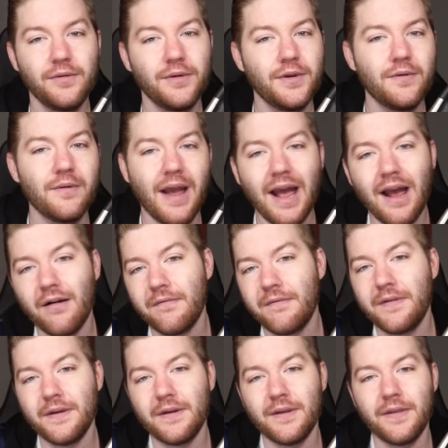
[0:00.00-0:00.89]
you
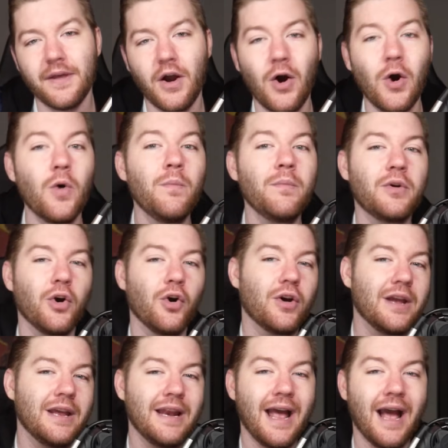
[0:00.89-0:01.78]
have the the home
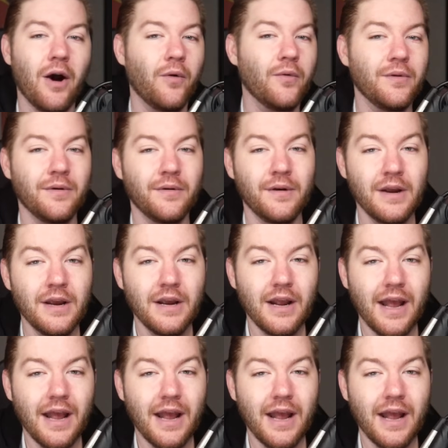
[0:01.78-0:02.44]
cooking out and